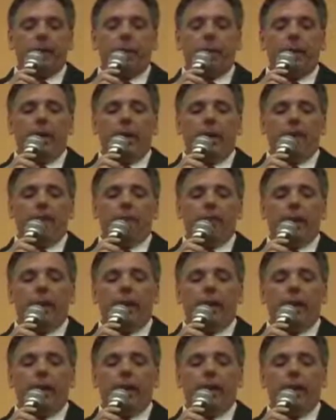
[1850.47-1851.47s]
we
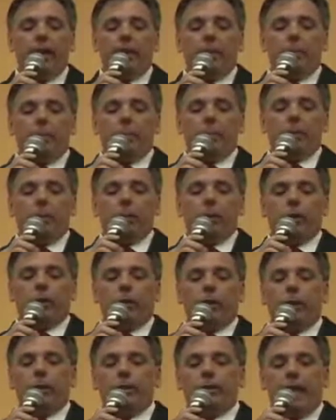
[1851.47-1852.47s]
have people
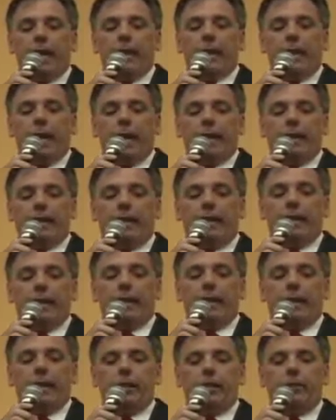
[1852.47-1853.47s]
dedicated
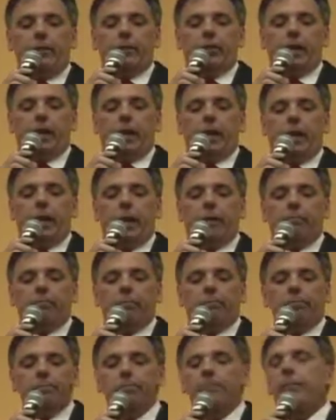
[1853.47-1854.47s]
in each
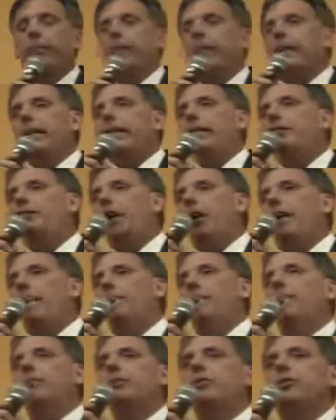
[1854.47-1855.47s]

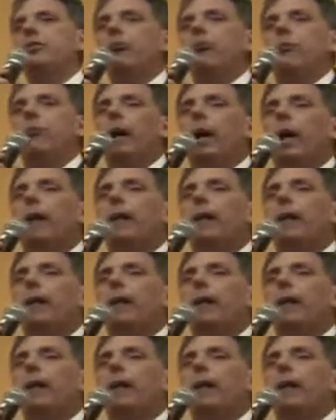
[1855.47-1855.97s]
office to